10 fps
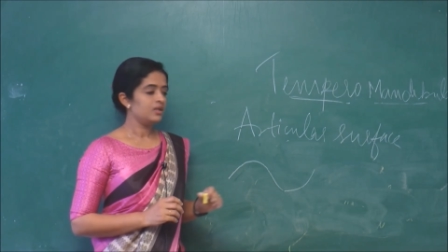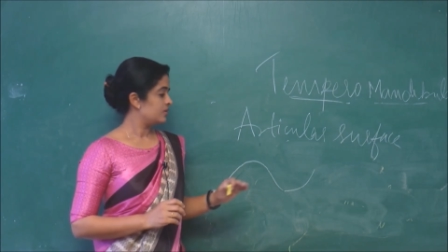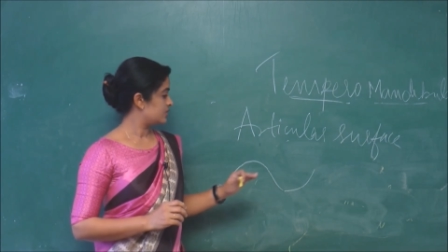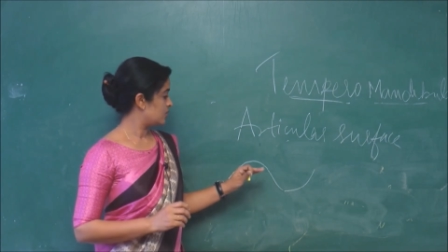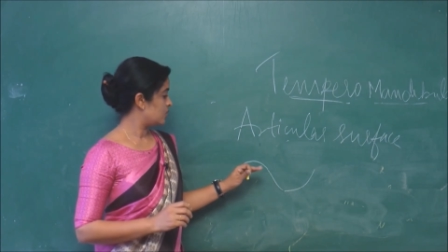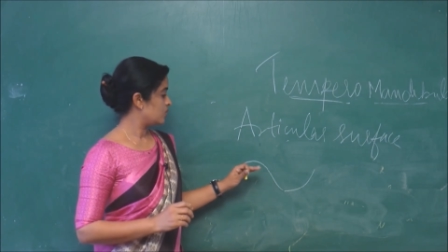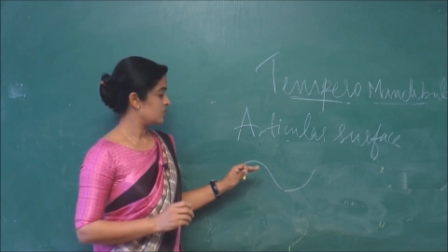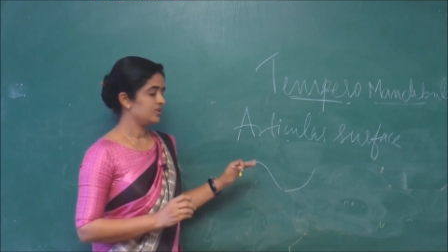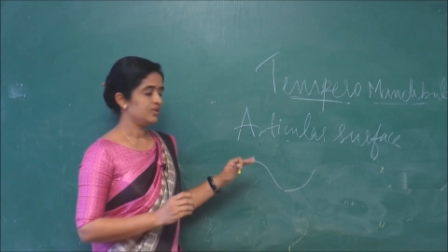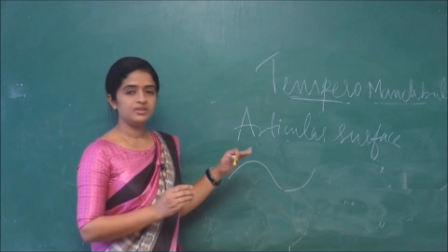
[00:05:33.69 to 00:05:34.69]
So,
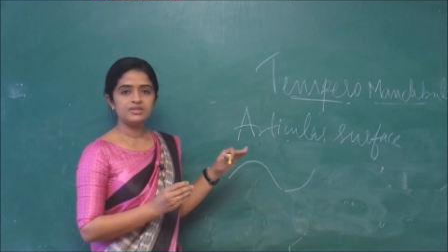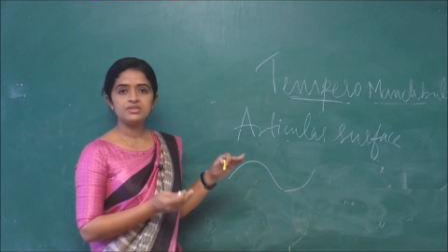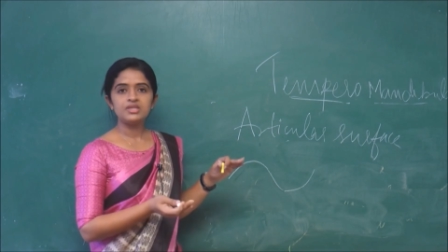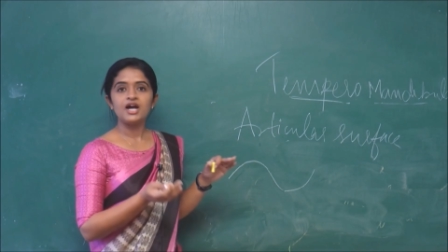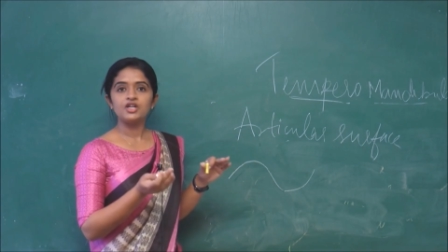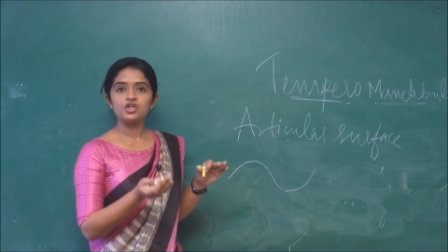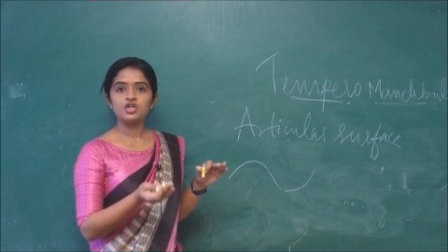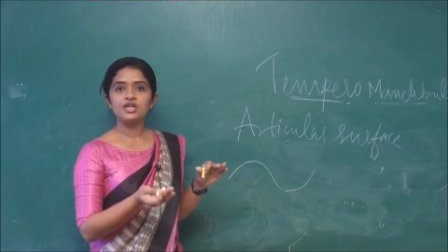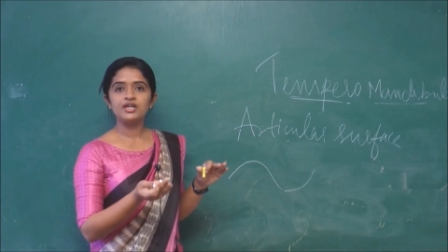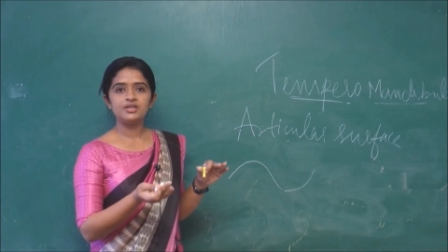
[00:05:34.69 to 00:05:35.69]
this
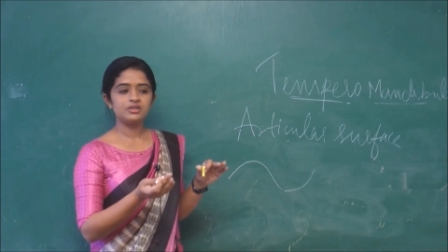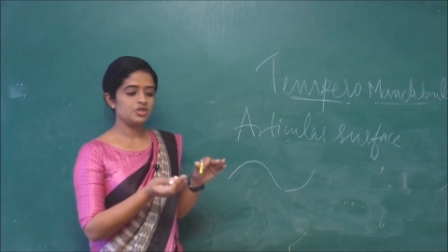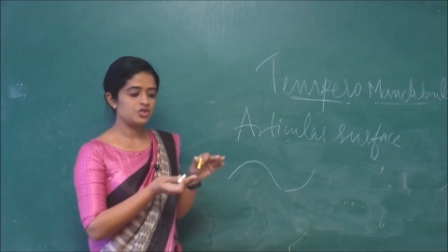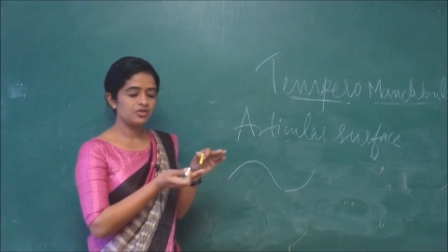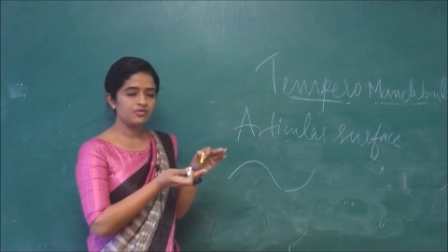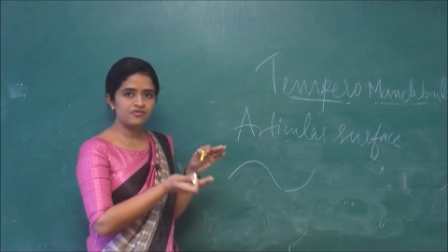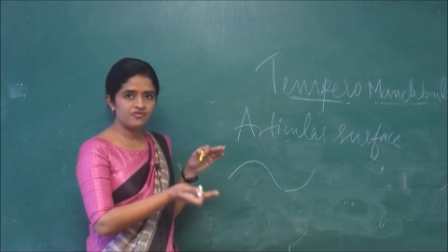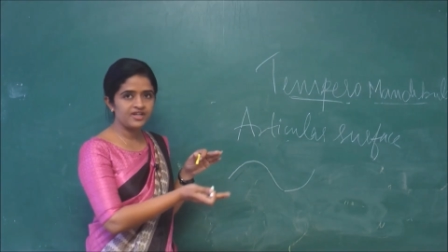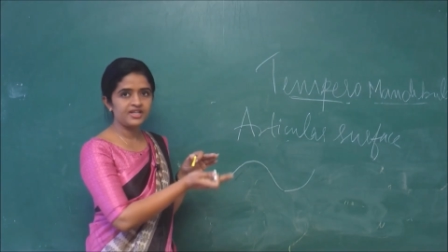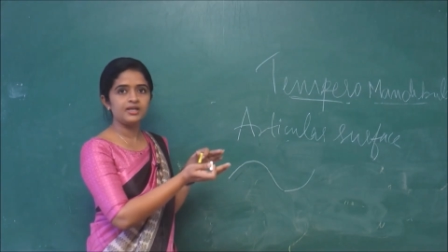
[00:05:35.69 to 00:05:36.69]
articular disc should
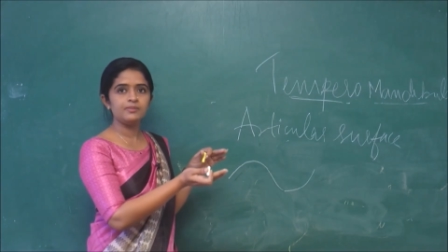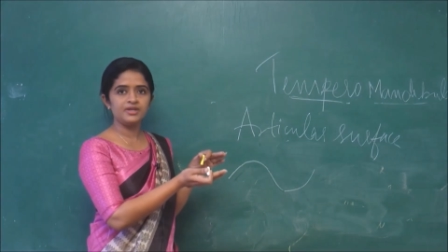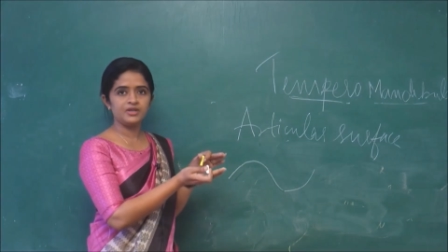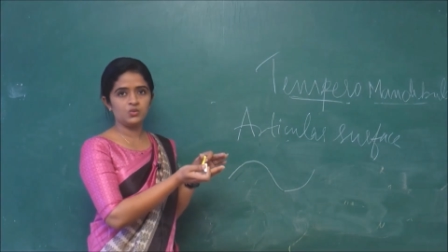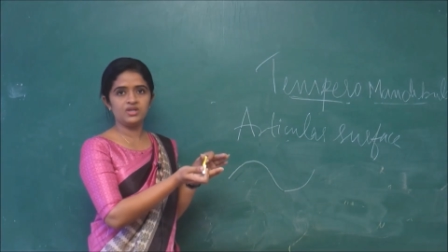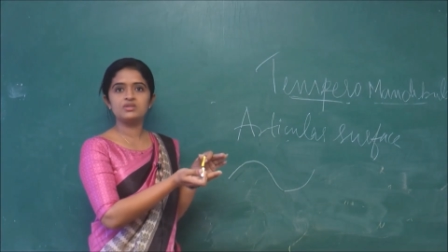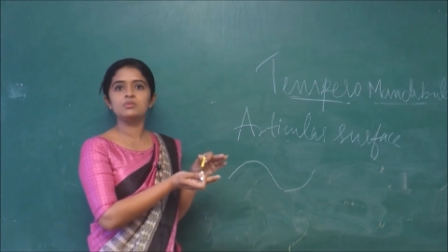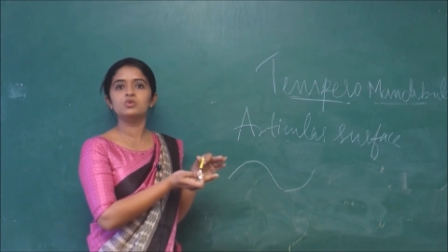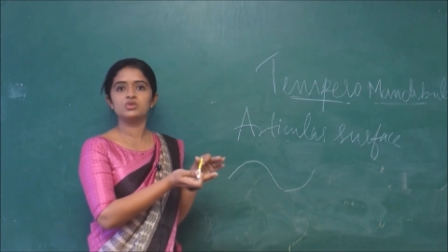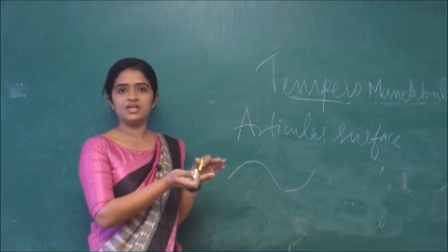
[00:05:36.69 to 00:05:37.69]
fit in between
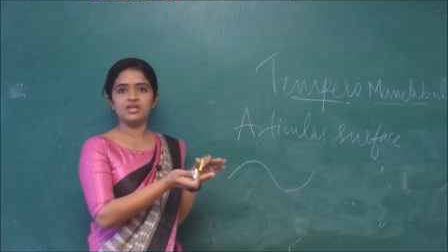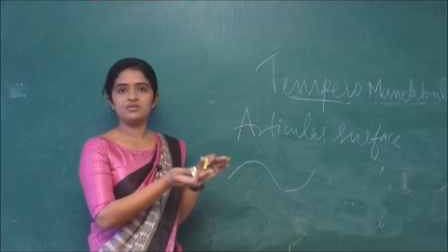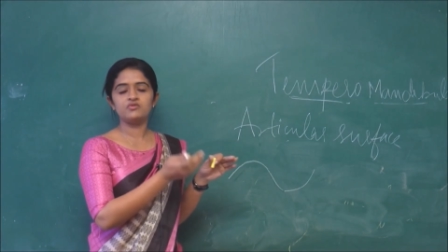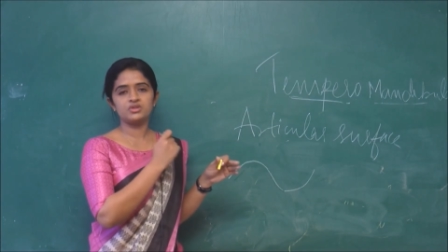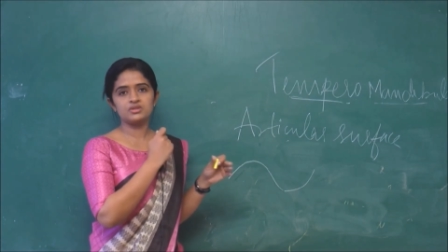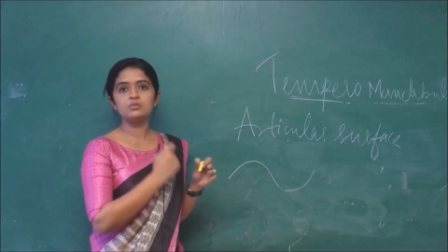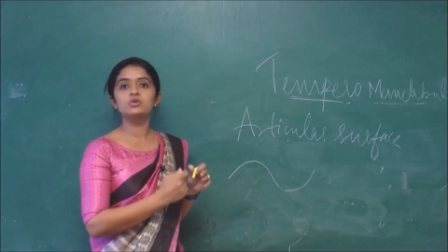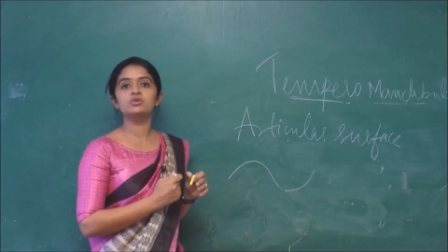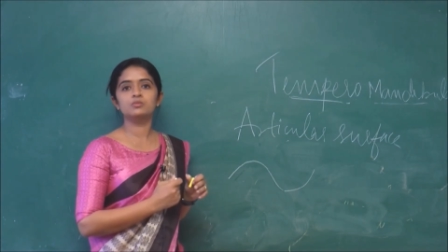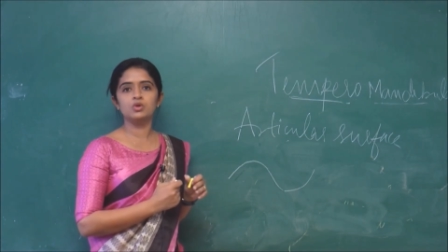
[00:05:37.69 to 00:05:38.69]
smoothly for the
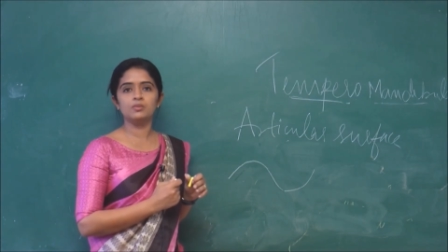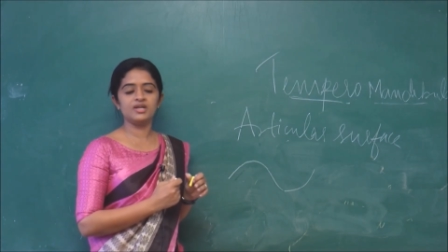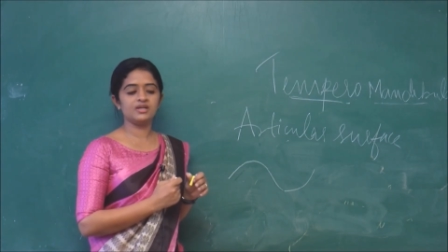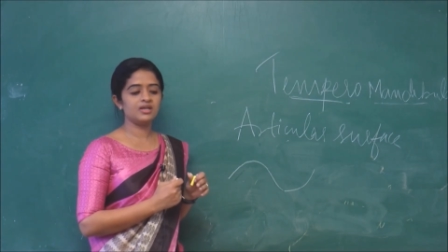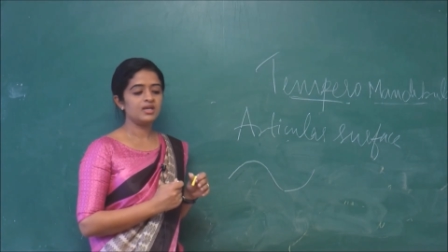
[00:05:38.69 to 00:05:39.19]
smooth movement.